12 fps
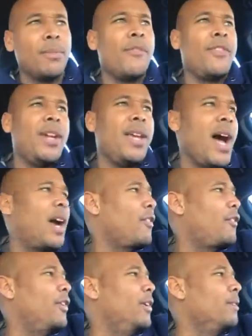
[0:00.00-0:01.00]
I'm a
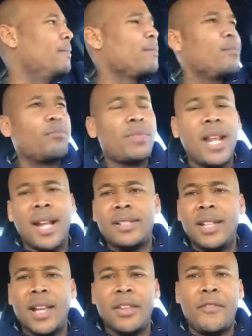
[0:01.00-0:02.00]
videographer, and I
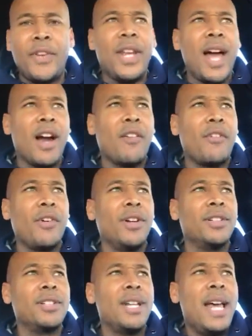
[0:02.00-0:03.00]
see other
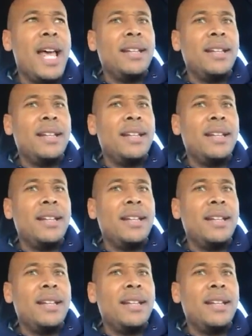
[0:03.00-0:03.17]
videographers